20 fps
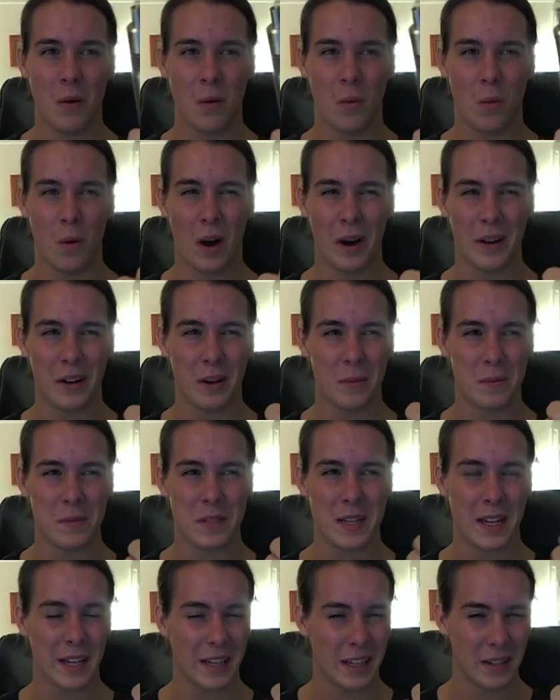wind up
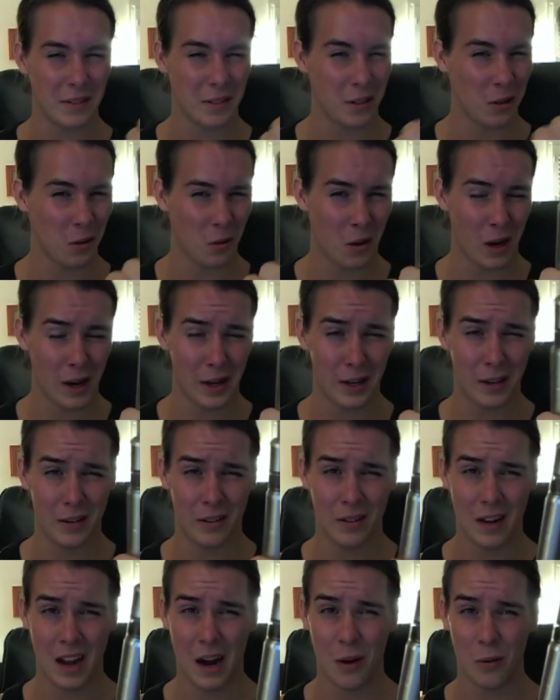taking the
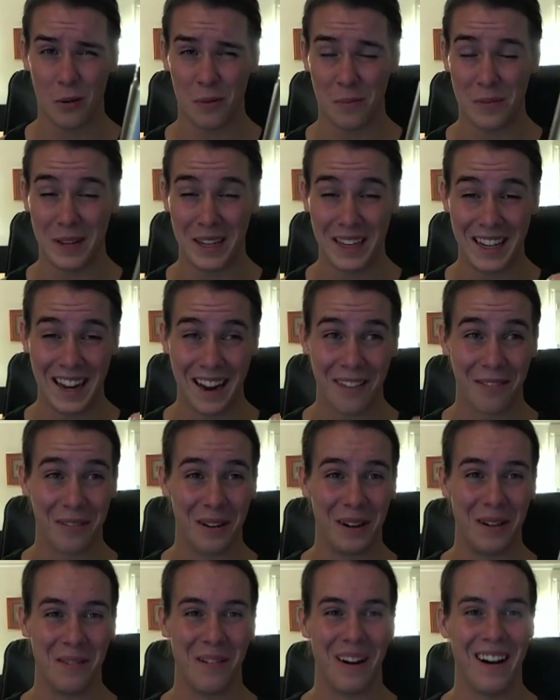Orion out with me
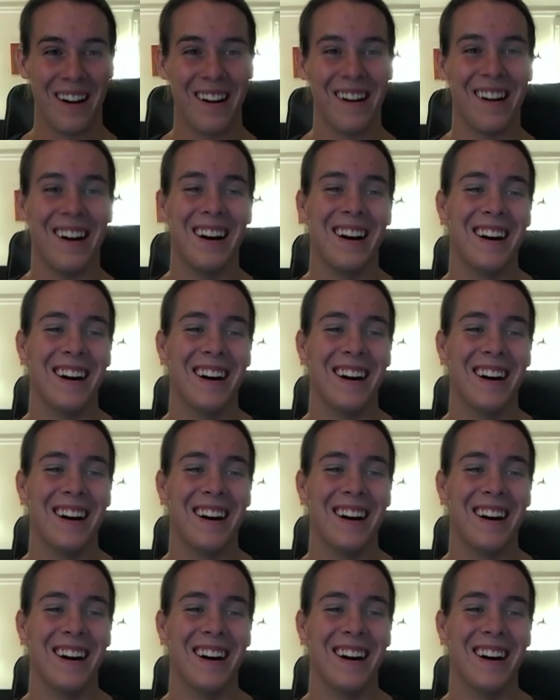everywhere.